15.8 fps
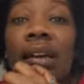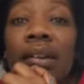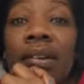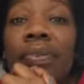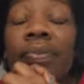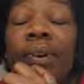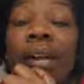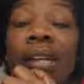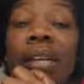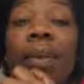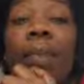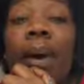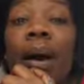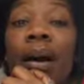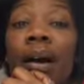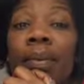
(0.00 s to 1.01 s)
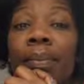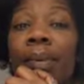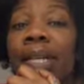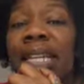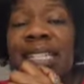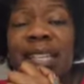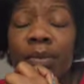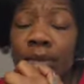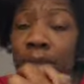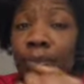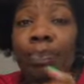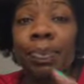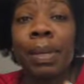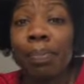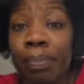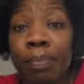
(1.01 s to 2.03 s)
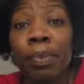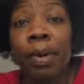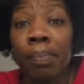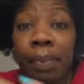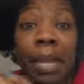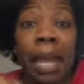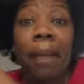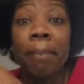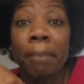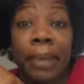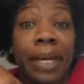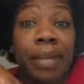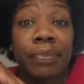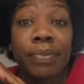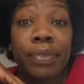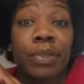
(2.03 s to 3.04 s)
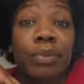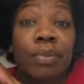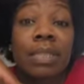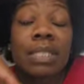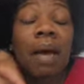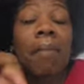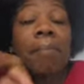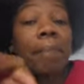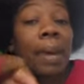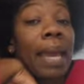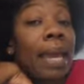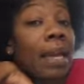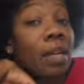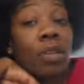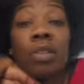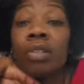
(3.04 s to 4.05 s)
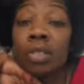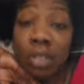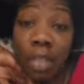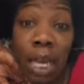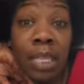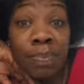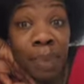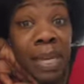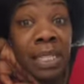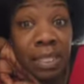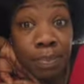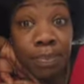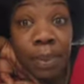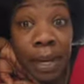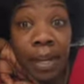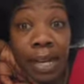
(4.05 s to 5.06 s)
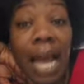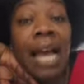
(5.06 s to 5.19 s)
funny mom, unless I was whooping their butt for doing something bad, because I spanks butt.